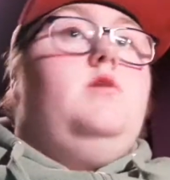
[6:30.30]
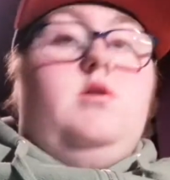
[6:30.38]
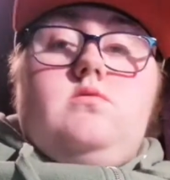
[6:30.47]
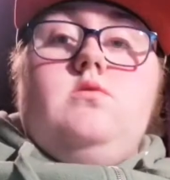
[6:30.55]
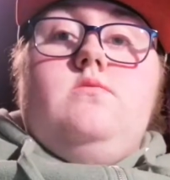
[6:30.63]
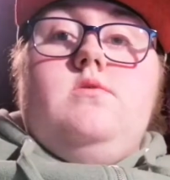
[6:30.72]
Then
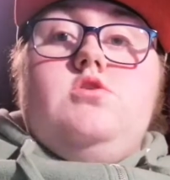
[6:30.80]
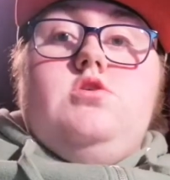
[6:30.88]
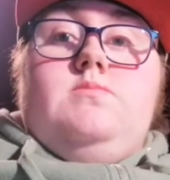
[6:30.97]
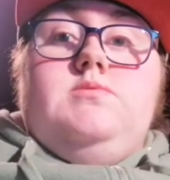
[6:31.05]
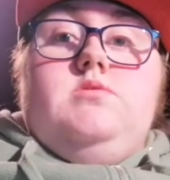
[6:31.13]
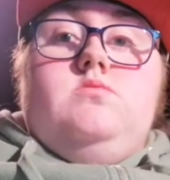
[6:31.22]
I'm gonna
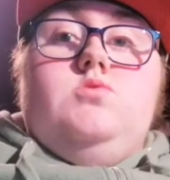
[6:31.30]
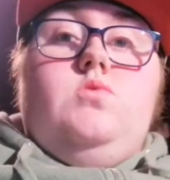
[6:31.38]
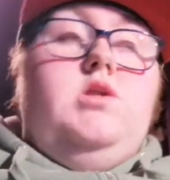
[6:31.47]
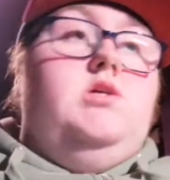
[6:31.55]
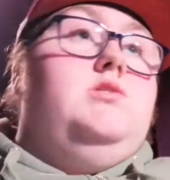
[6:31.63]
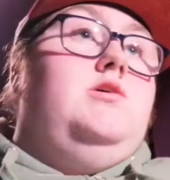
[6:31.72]
watch episode
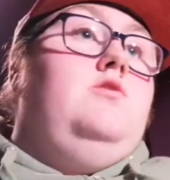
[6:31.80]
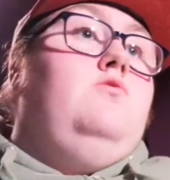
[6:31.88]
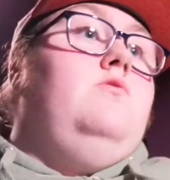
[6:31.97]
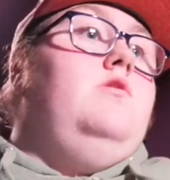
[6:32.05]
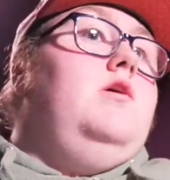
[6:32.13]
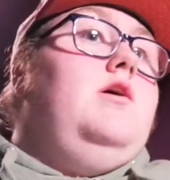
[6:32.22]

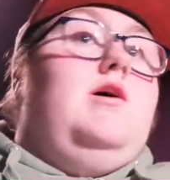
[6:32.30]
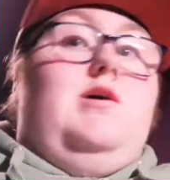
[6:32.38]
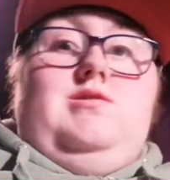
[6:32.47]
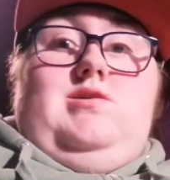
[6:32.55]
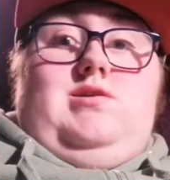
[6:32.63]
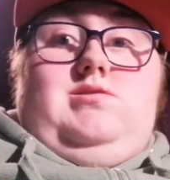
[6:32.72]
22,
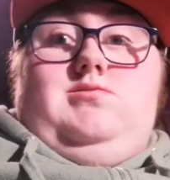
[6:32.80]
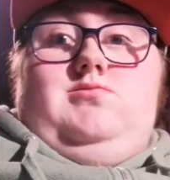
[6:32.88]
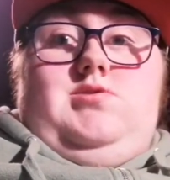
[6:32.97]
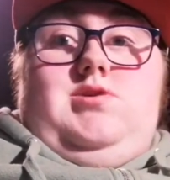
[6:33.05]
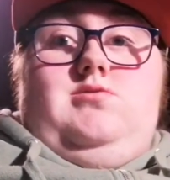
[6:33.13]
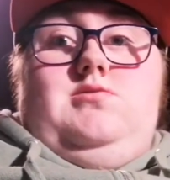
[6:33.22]
and then I don't
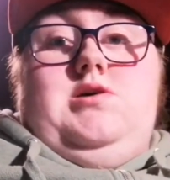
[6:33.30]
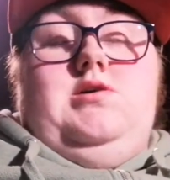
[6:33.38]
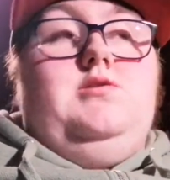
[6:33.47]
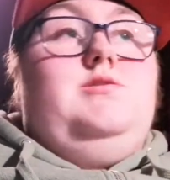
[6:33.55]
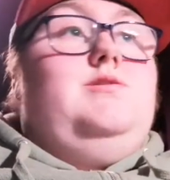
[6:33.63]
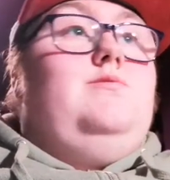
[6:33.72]
really know what
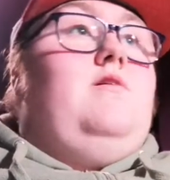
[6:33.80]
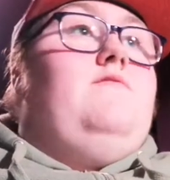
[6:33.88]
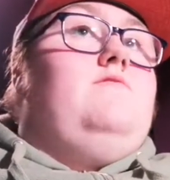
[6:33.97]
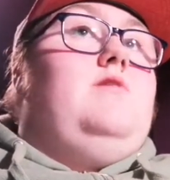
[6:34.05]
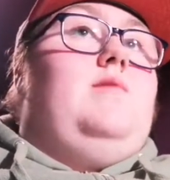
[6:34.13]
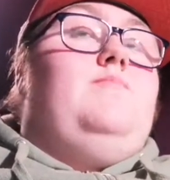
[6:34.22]
I'm gonna do
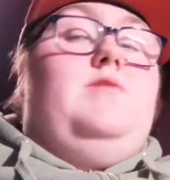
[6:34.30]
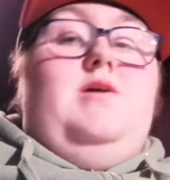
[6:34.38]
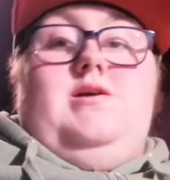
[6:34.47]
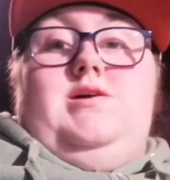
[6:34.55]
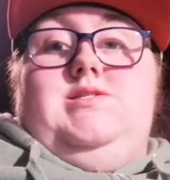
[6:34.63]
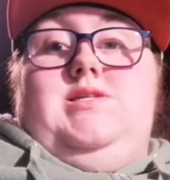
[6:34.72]
after that. But
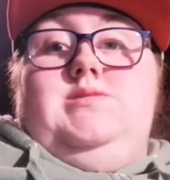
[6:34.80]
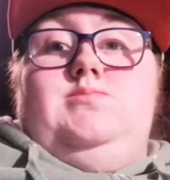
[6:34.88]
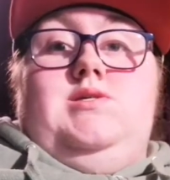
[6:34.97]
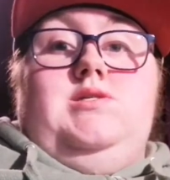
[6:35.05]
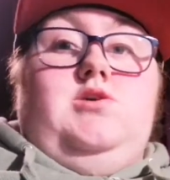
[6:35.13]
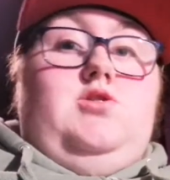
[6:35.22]
yeah, guys, that's
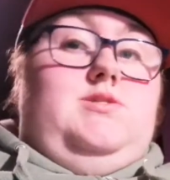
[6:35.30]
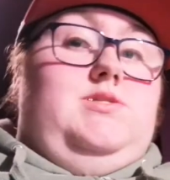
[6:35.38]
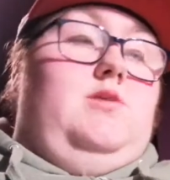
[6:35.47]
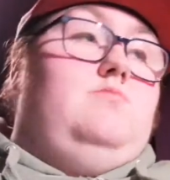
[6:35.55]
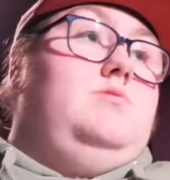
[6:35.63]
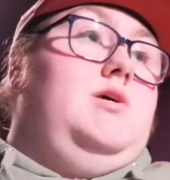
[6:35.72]
basically
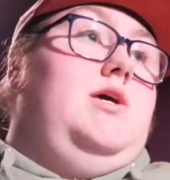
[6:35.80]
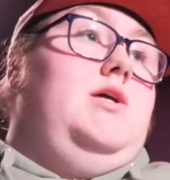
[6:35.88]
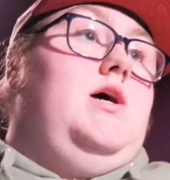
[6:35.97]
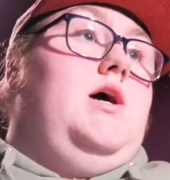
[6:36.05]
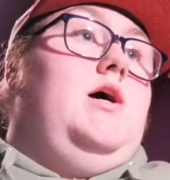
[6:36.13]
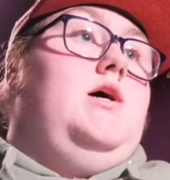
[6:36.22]
just the
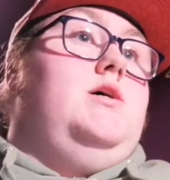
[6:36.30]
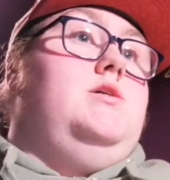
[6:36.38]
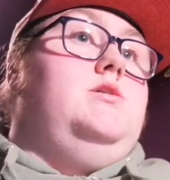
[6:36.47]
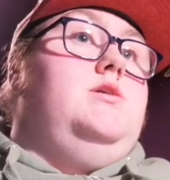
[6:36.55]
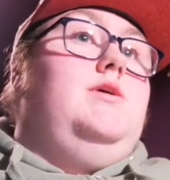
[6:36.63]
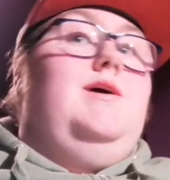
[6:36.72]
update,
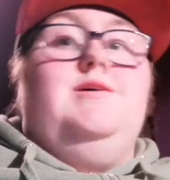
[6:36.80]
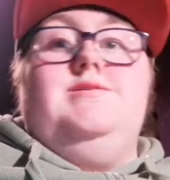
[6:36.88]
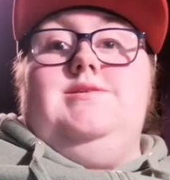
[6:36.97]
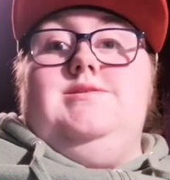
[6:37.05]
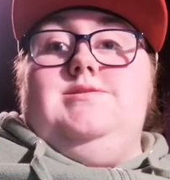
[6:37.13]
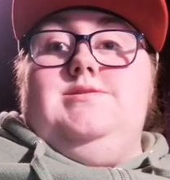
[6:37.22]
and yeah,
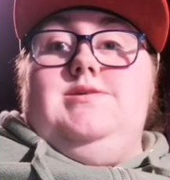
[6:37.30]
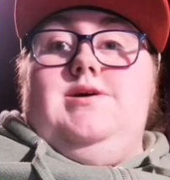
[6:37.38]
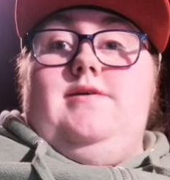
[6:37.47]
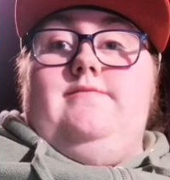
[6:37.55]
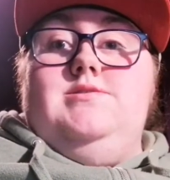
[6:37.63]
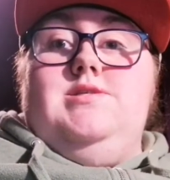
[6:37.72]
that's
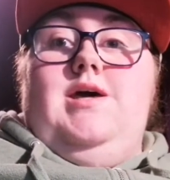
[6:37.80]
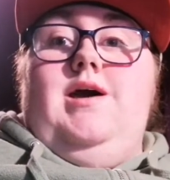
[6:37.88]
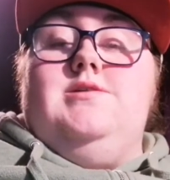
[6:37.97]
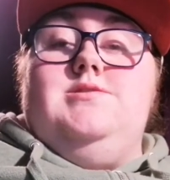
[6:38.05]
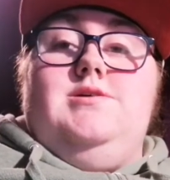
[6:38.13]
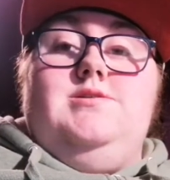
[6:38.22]
all I have to say.
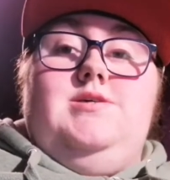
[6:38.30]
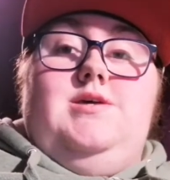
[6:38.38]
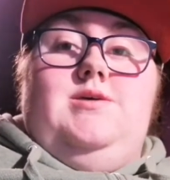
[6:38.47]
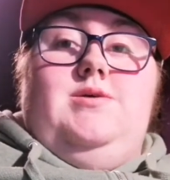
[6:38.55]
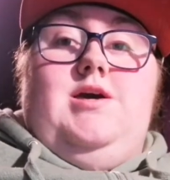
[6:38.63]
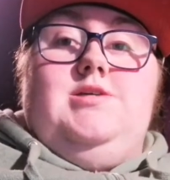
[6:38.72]
I'll talk to
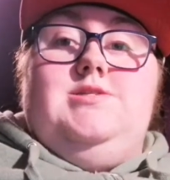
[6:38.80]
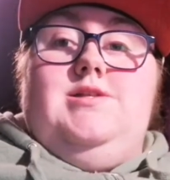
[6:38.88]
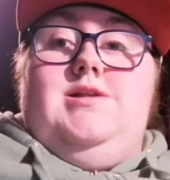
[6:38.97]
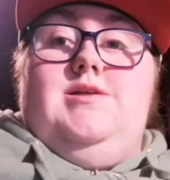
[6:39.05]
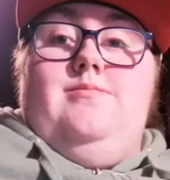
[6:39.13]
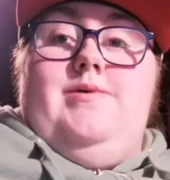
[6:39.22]
you guys
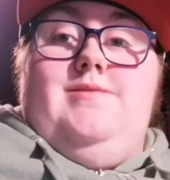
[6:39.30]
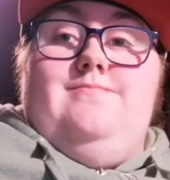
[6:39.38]
in a little